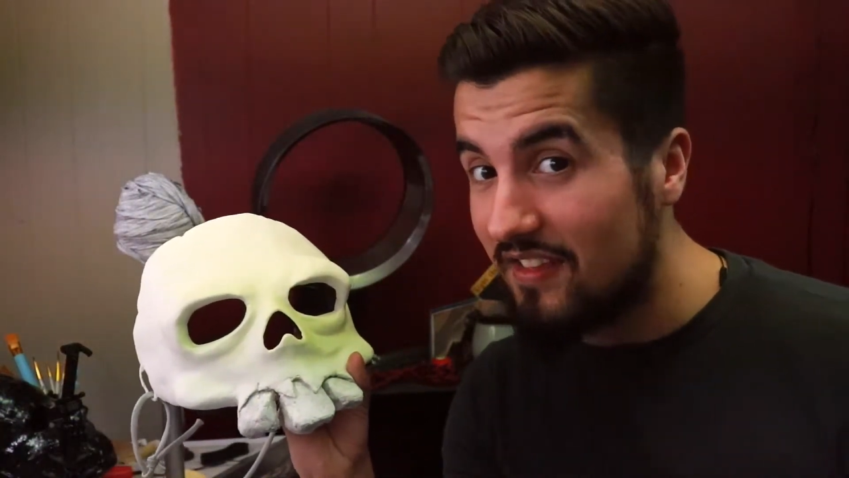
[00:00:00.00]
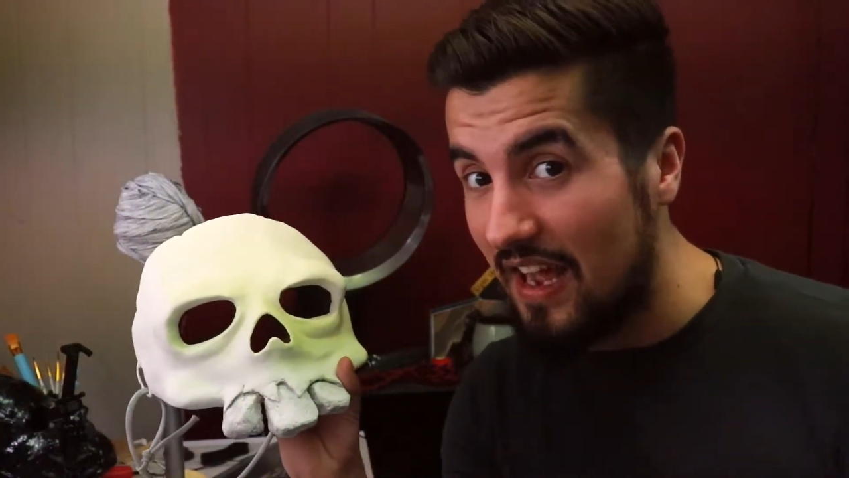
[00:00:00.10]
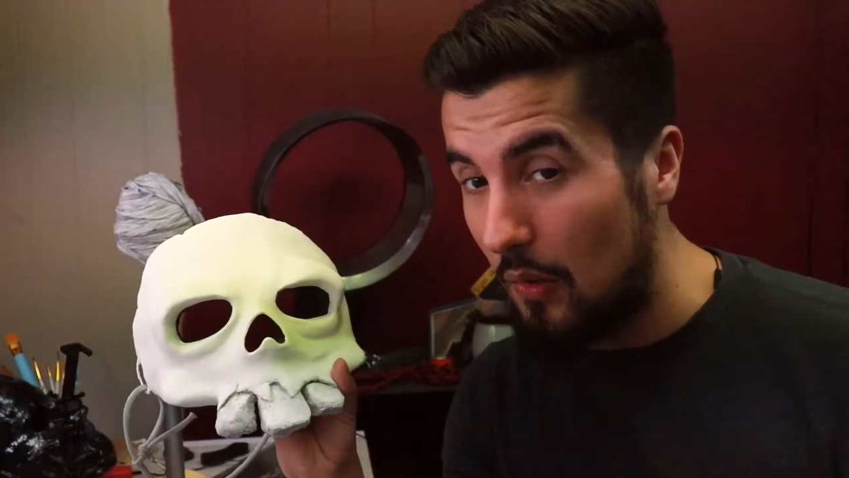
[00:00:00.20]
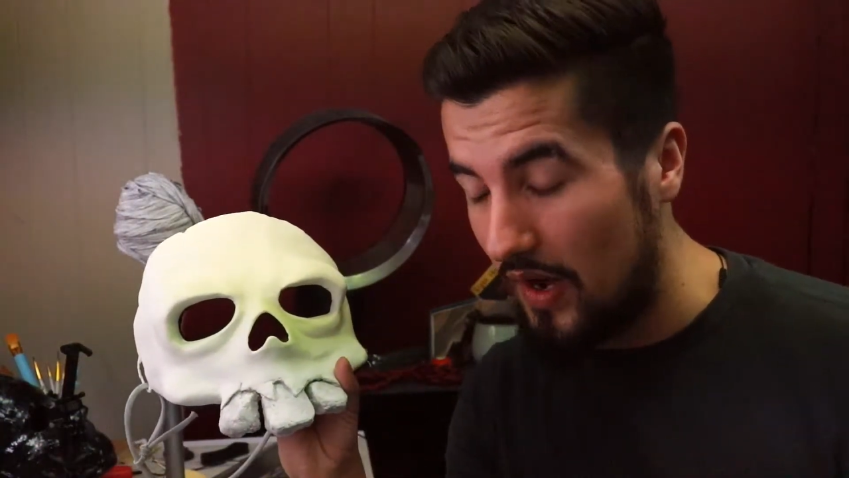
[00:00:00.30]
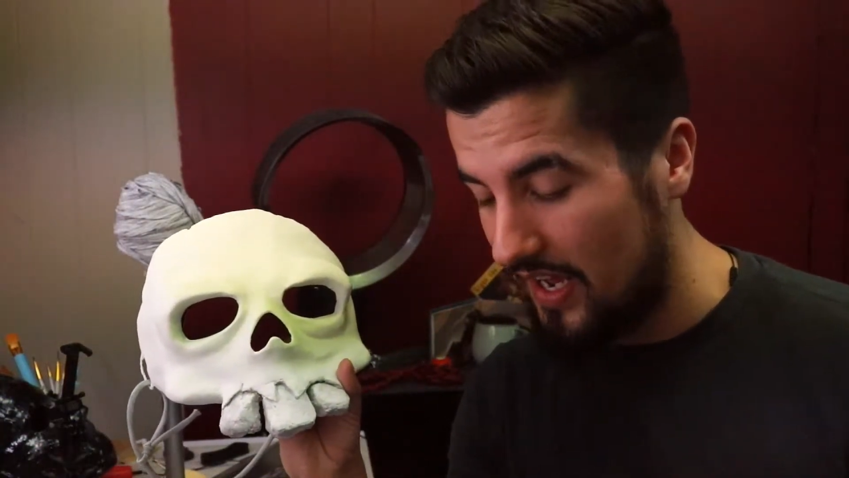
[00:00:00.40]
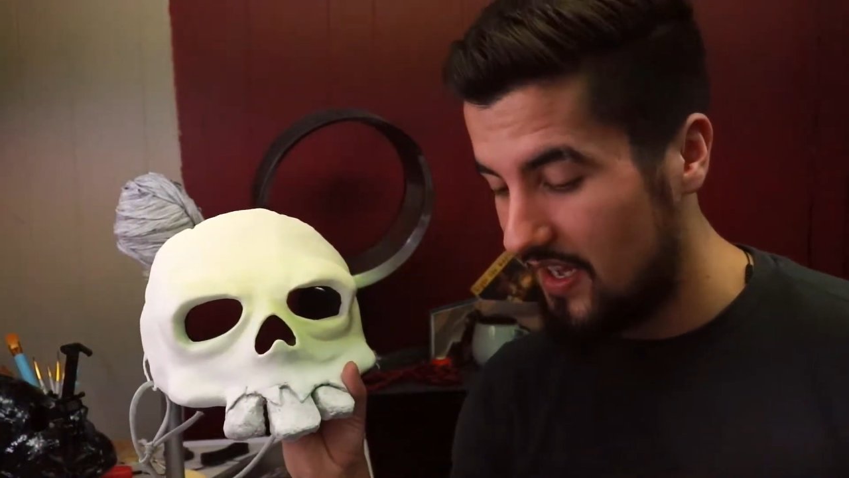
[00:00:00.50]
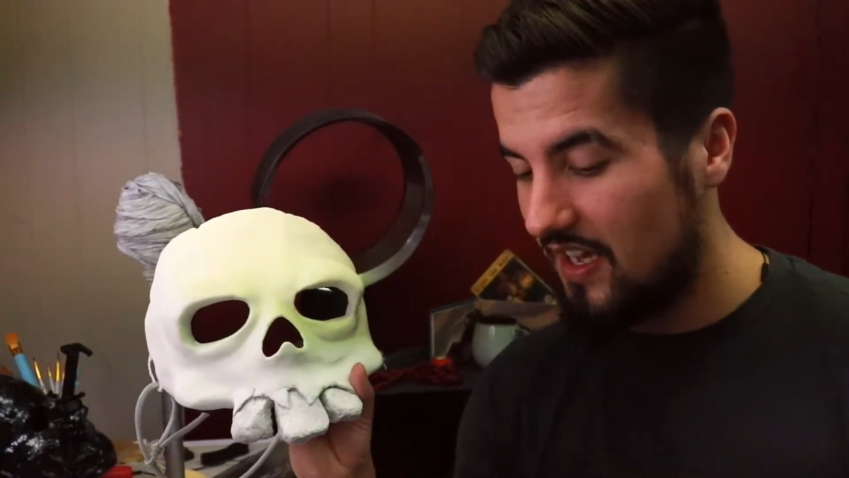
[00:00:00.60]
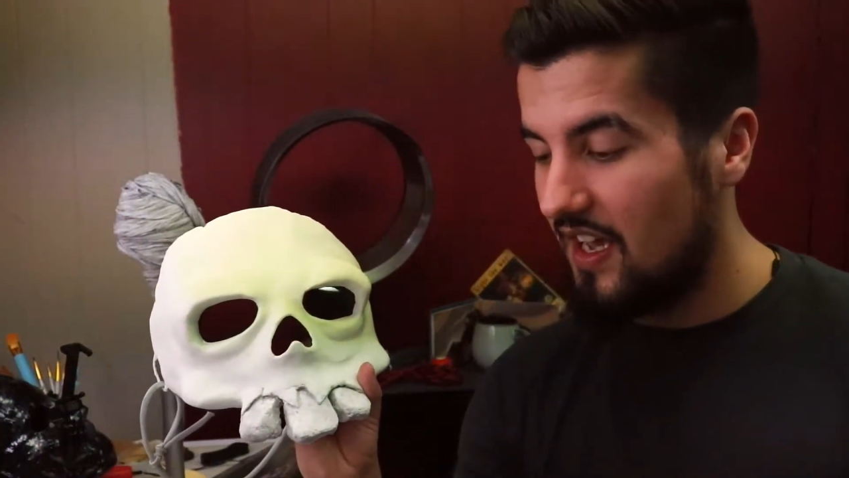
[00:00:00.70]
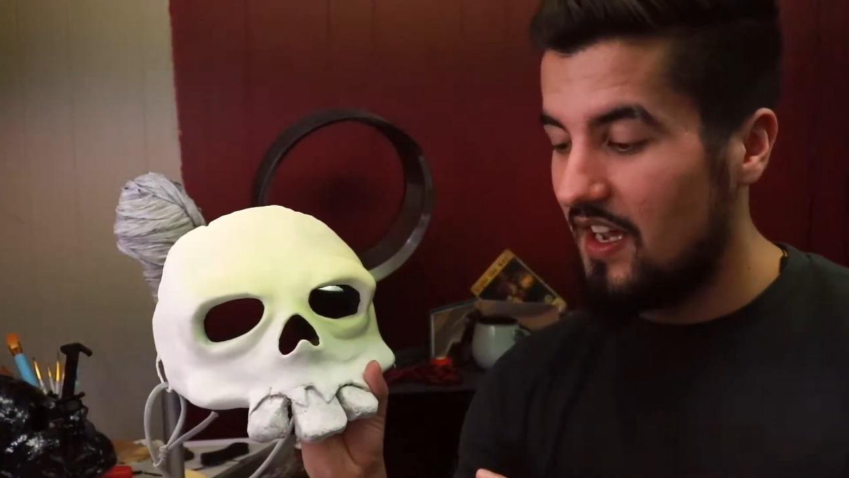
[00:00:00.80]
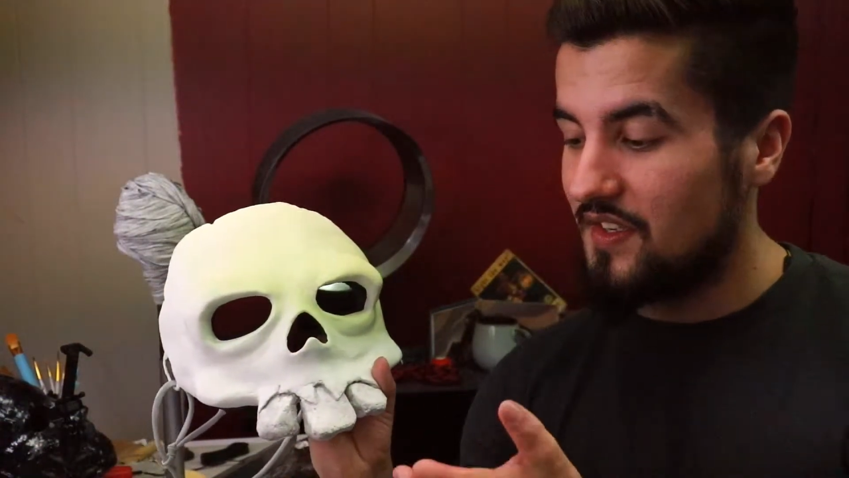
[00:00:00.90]
it that way.
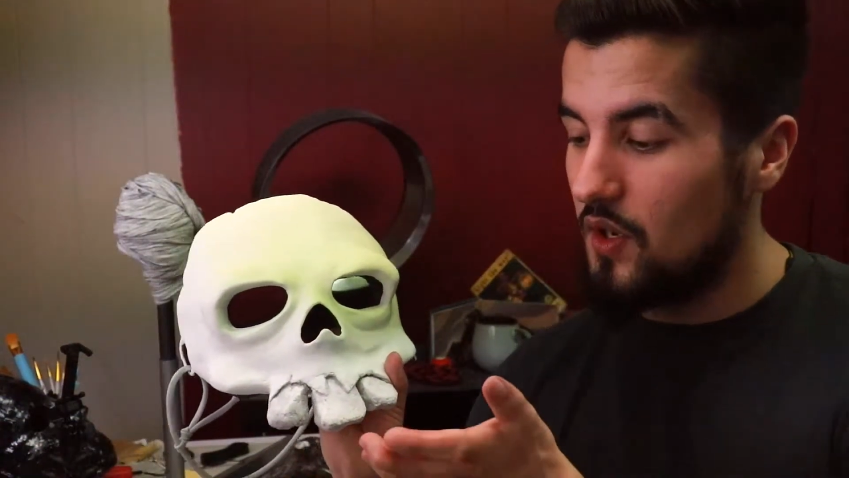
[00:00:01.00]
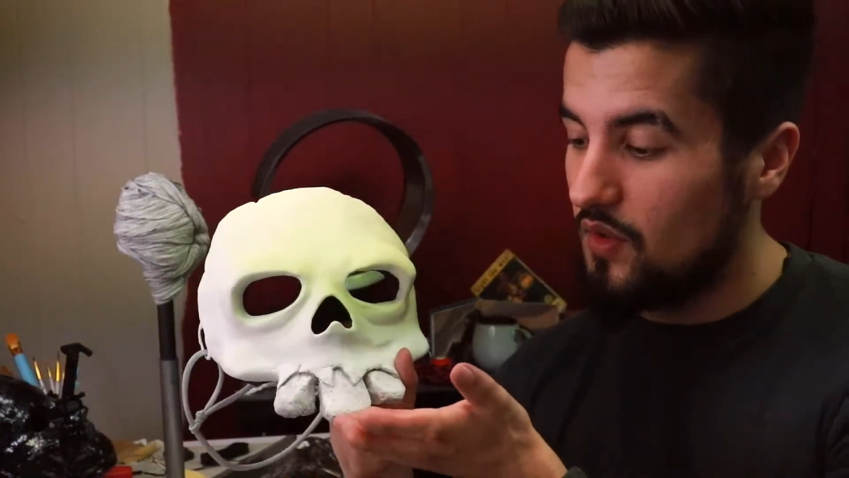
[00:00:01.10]
So